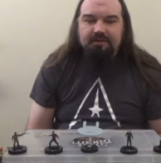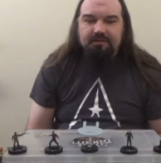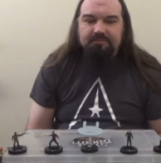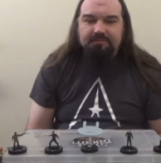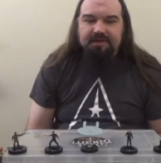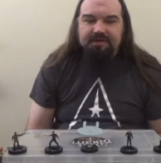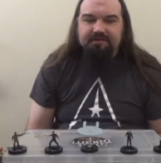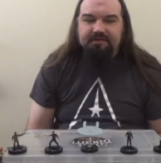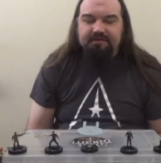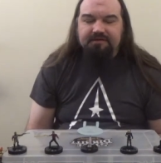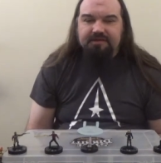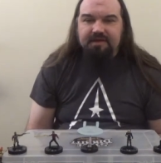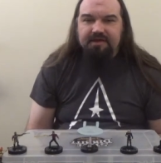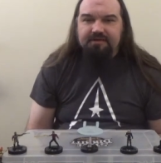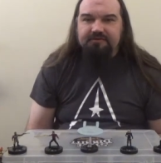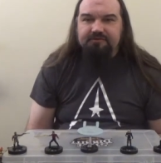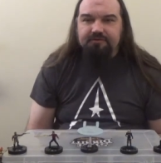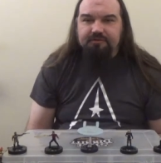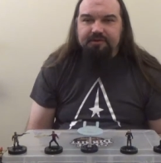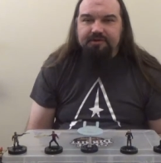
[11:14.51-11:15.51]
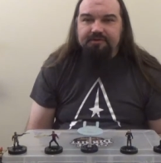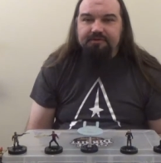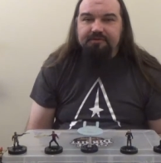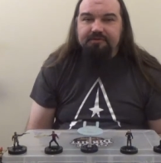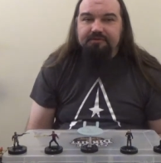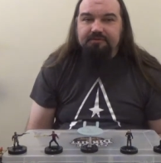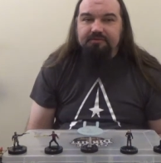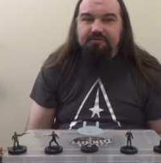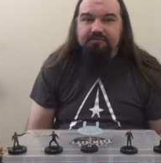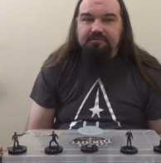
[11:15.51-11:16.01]
basically sex droids
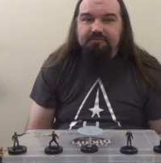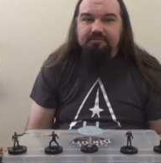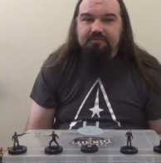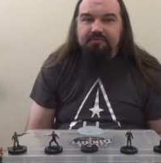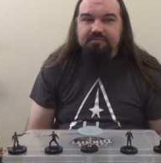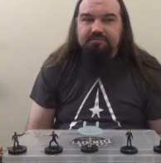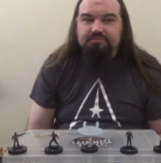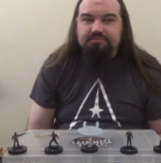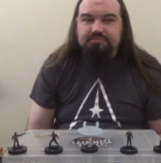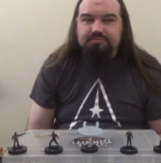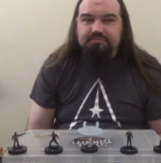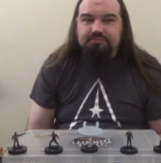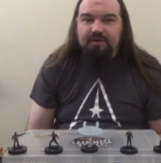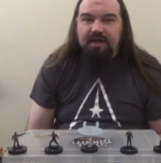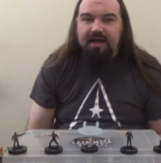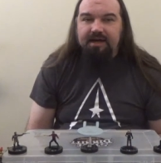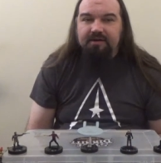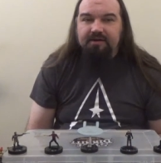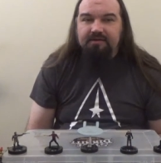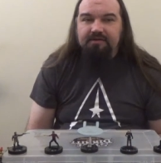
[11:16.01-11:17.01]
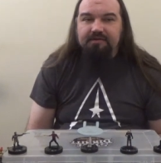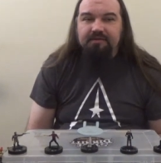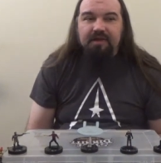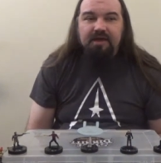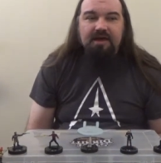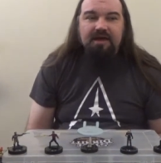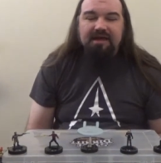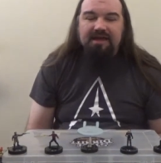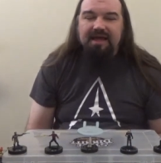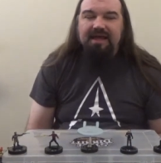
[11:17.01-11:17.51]
to minors.
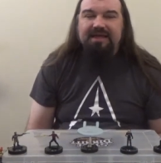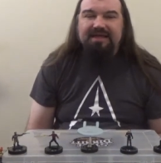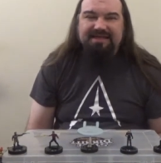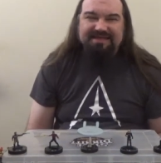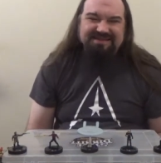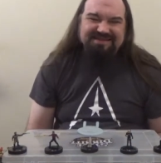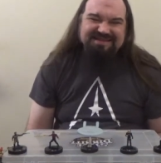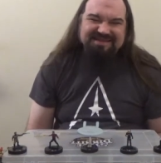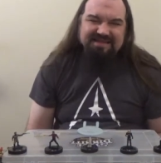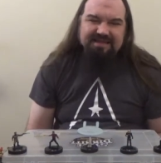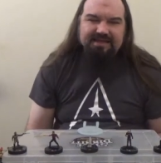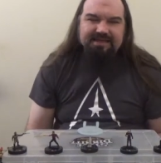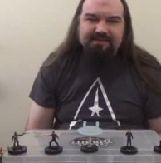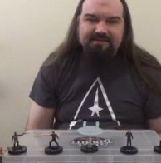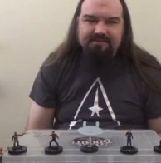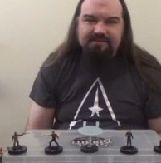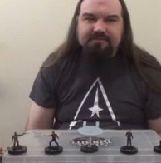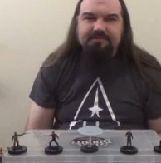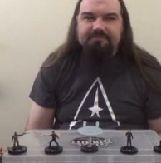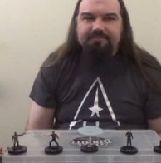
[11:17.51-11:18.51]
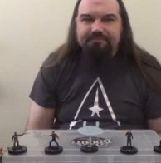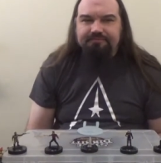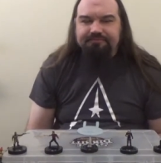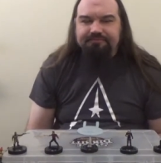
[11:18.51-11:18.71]
Yeah, he he's